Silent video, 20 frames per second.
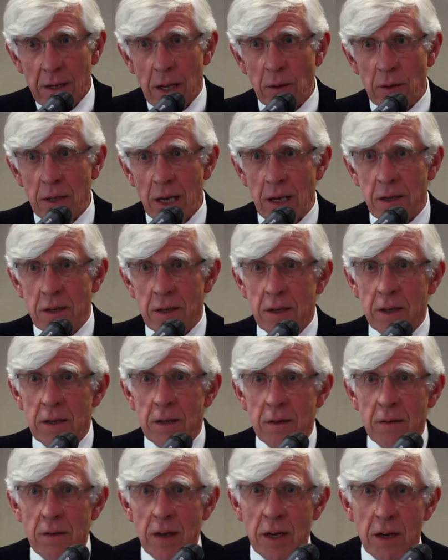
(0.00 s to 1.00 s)
located
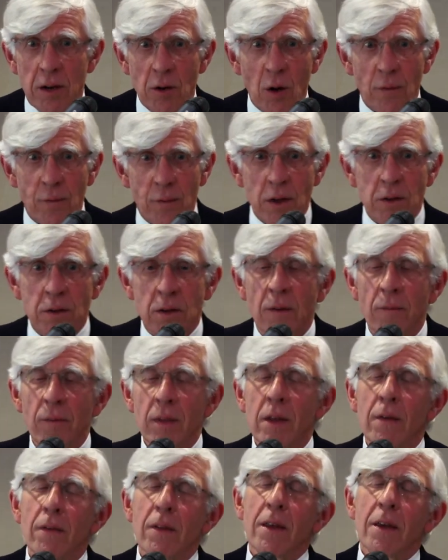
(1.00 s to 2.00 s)
in an office
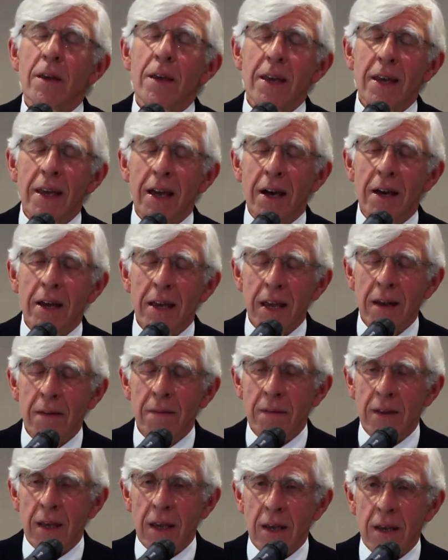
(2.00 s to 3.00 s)

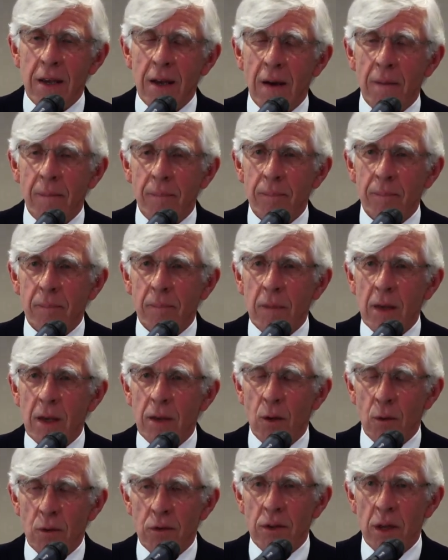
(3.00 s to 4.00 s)
in the
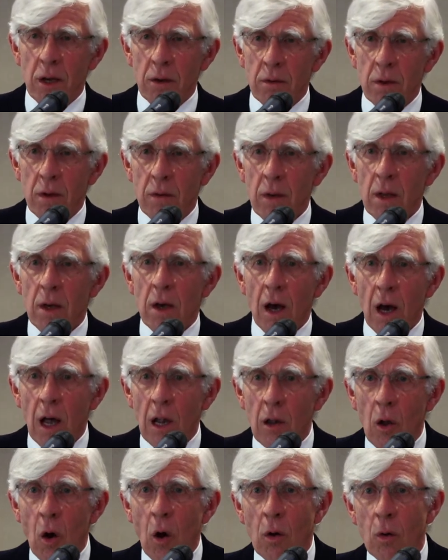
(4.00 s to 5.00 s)
youth zone,
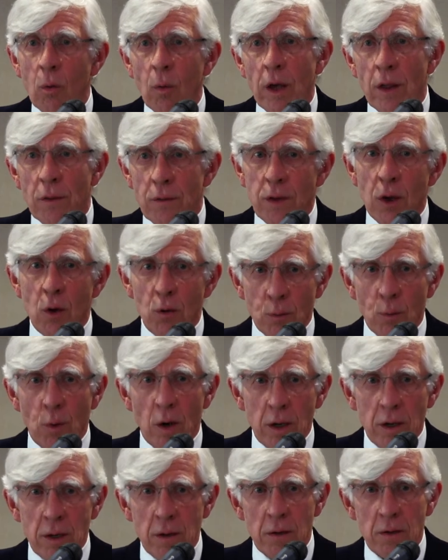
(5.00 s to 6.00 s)
along with youth
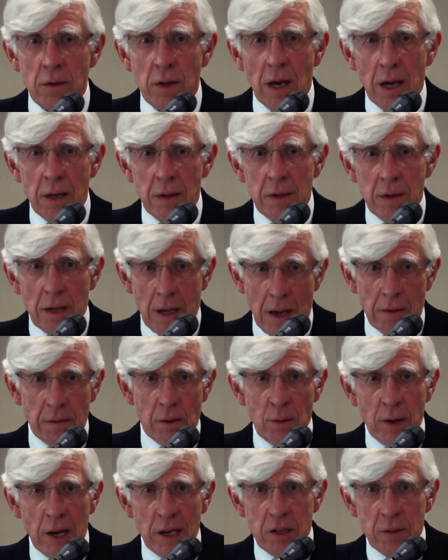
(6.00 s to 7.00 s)
workers and
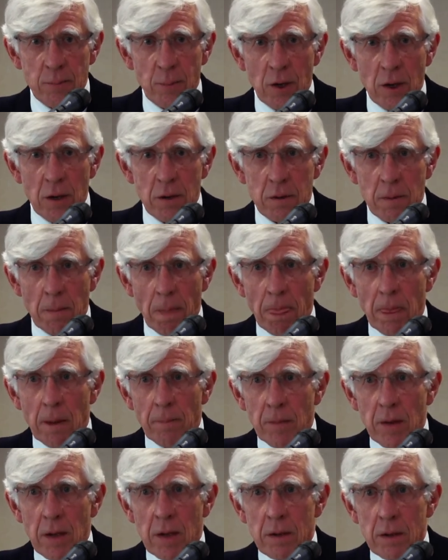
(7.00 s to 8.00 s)
other experts,
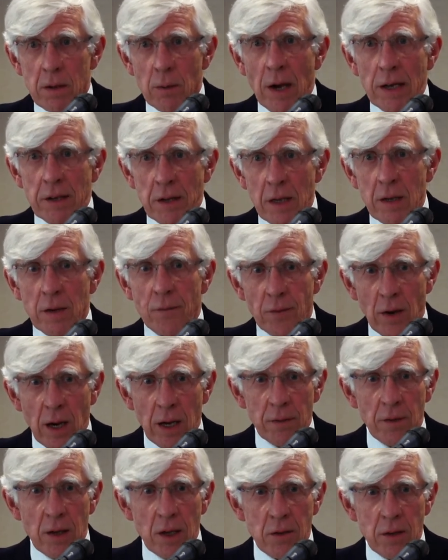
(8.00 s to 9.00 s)
to identify
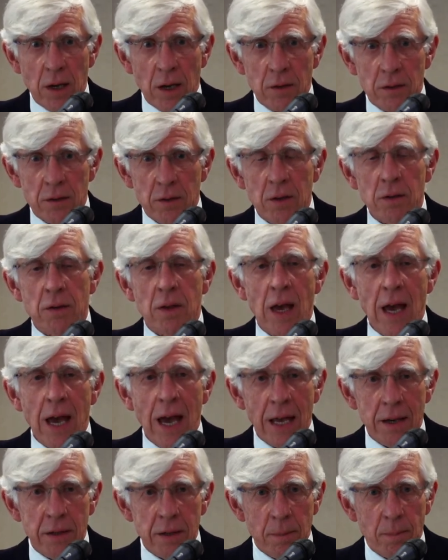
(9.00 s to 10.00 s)
these youngsters
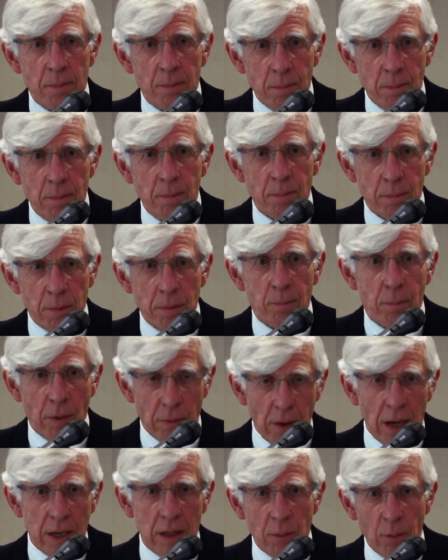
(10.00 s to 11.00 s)
and to
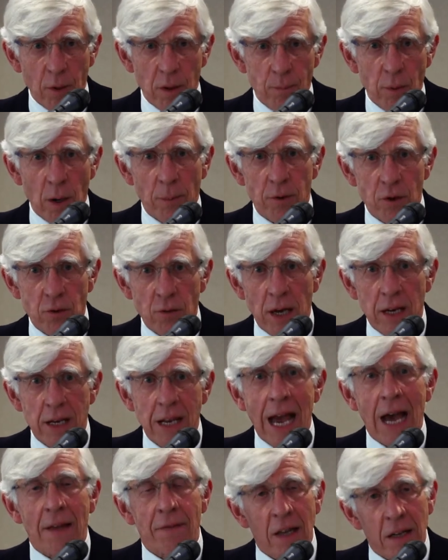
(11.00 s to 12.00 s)
provide them with proper
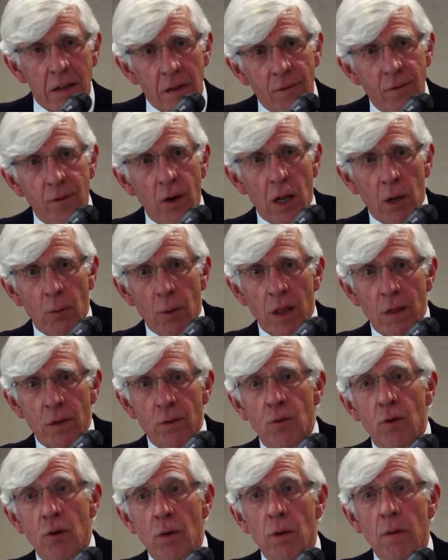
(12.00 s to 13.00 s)
training and then to follow it
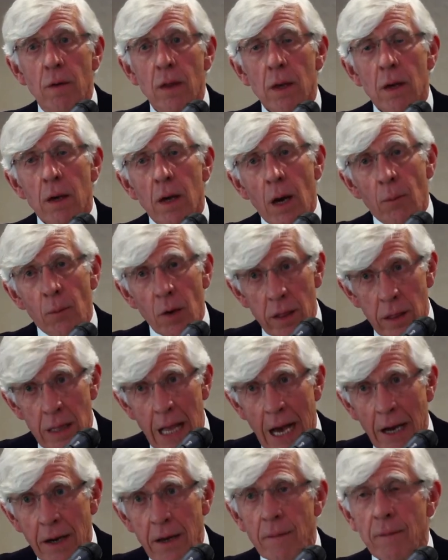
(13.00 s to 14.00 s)
through. And with
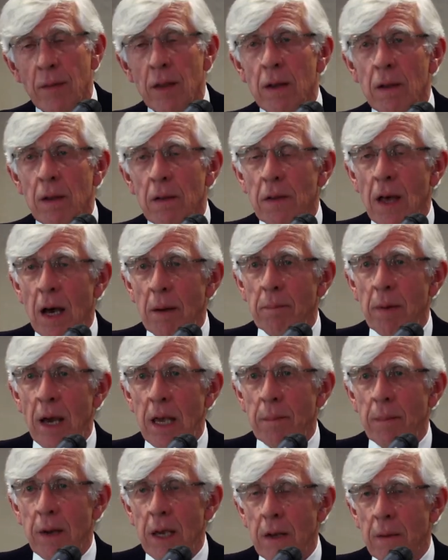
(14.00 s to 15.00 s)
luck, that may
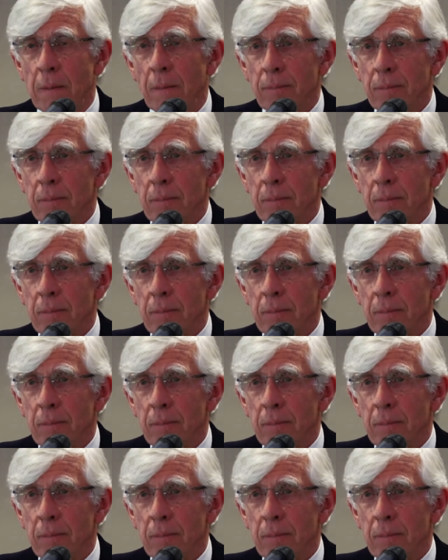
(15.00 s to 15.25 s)
mean